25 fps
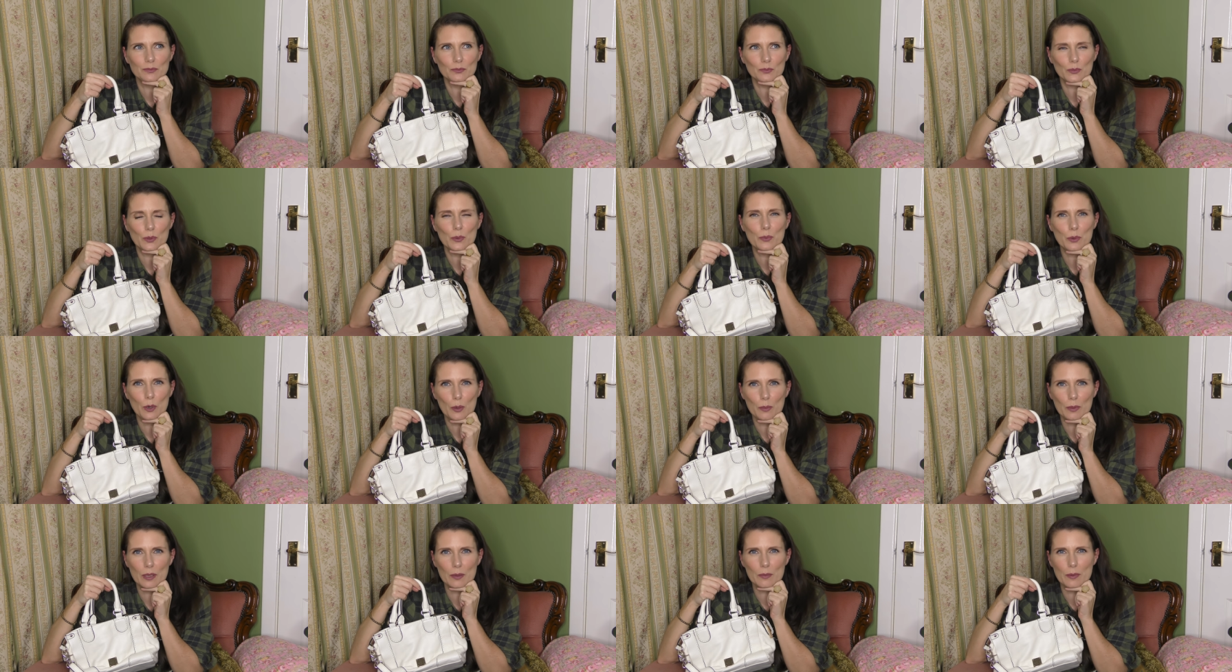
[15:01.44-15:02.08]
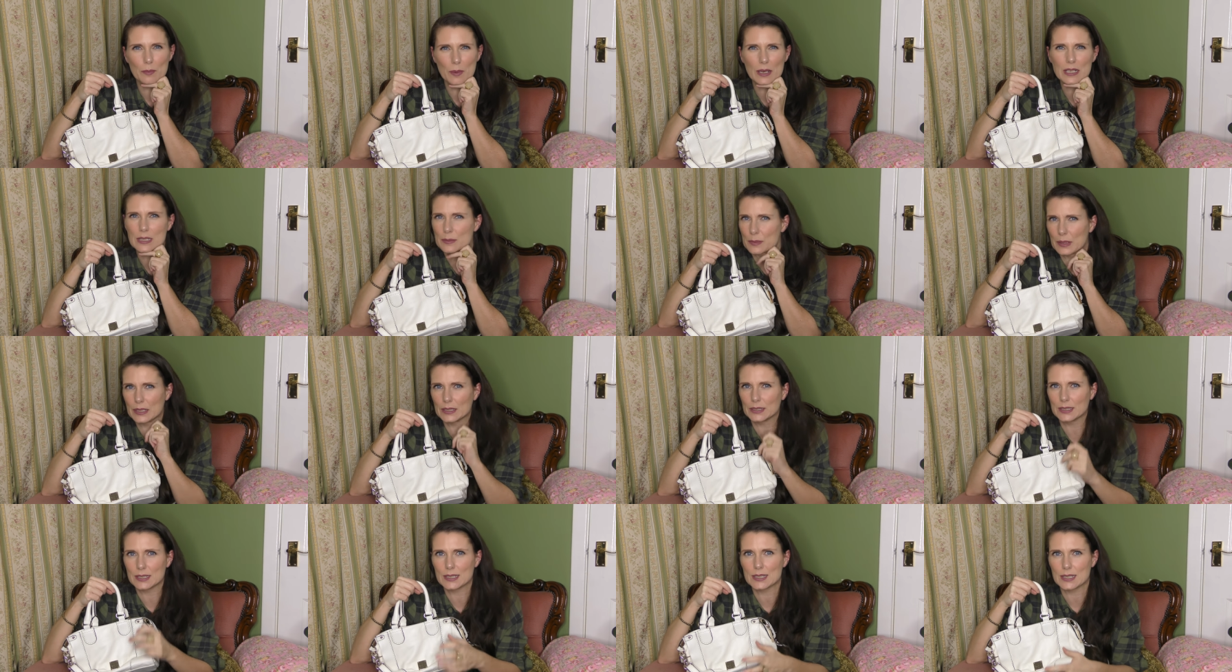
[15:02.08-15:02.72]
we're probably we must
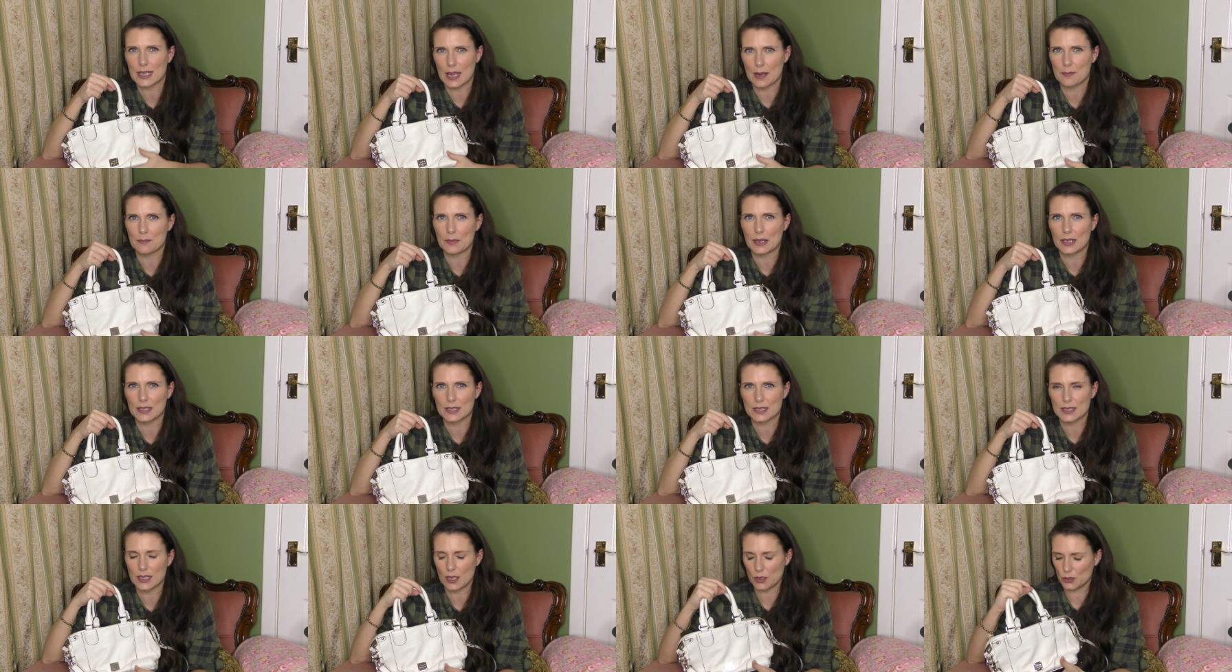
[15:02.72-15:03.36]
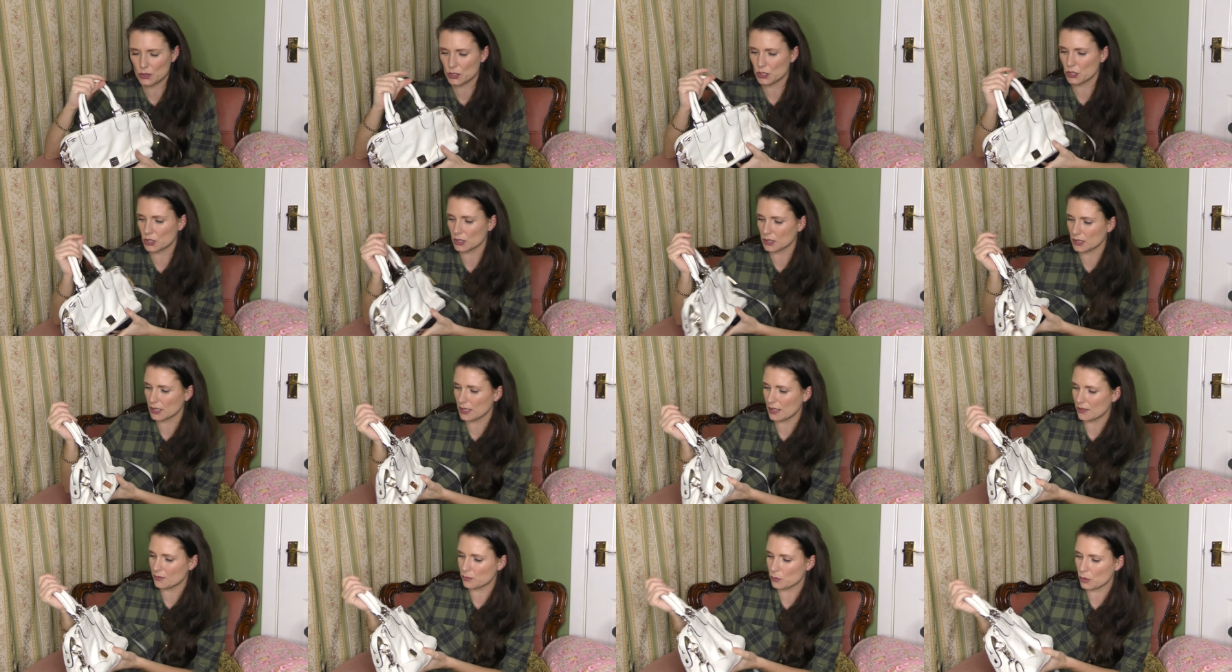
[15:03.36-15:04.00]
be at least ten minutes now.
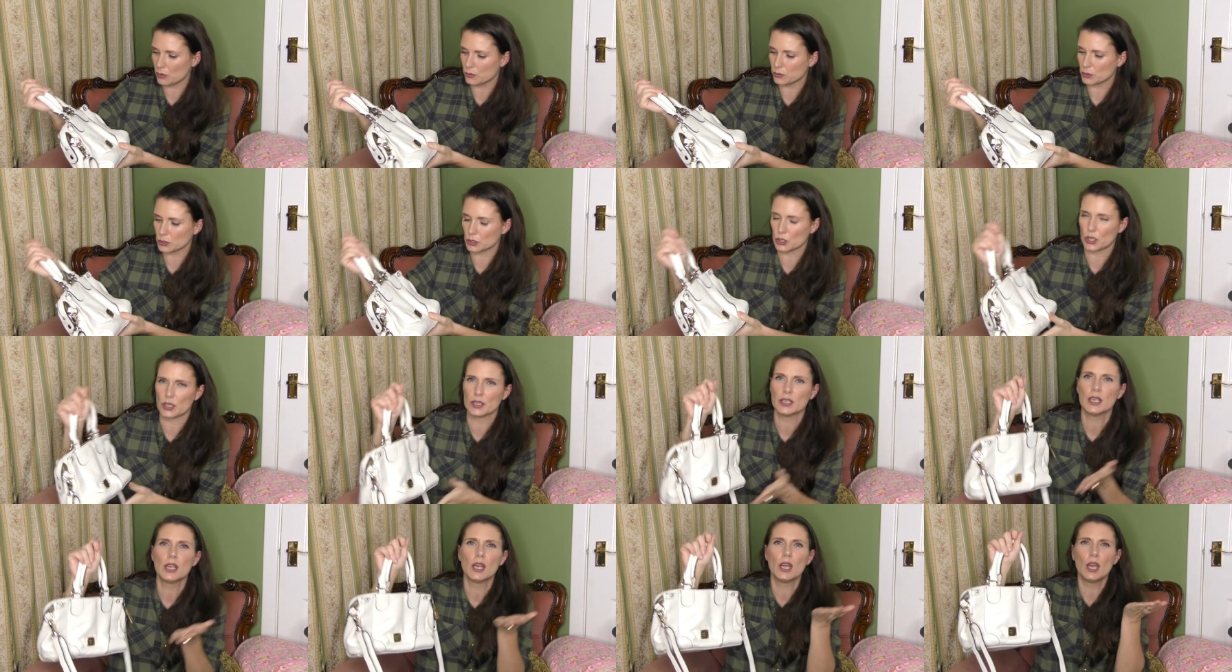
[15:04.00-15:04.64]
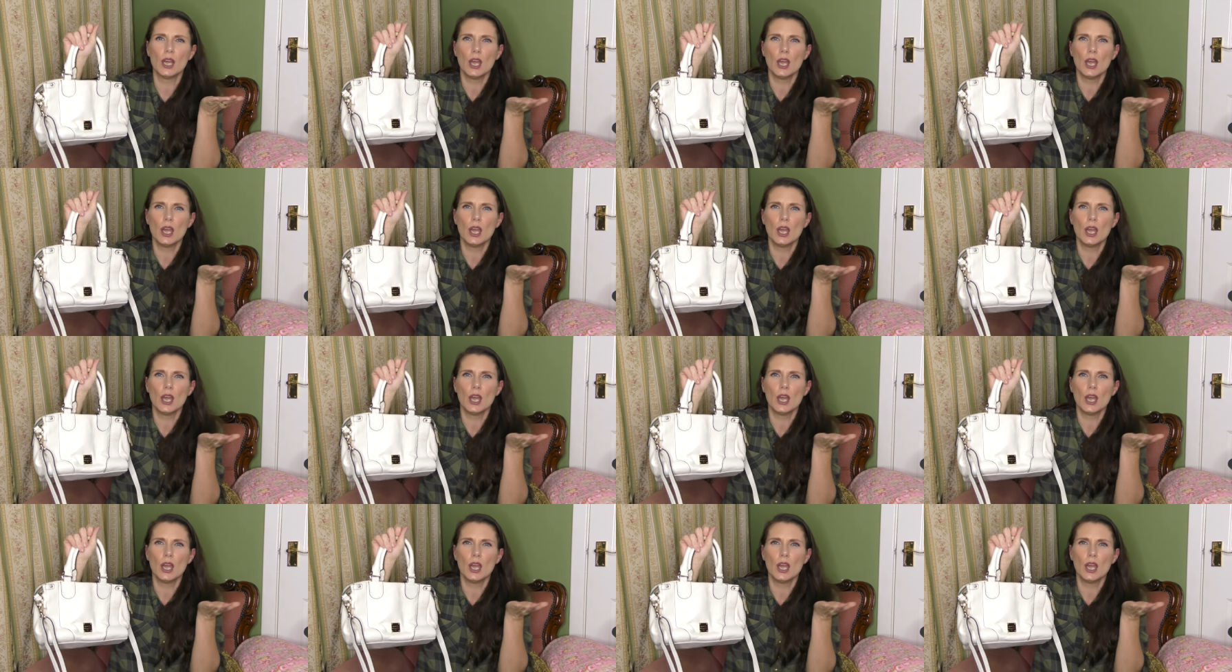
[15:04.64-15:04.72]
Surely I've waffled on.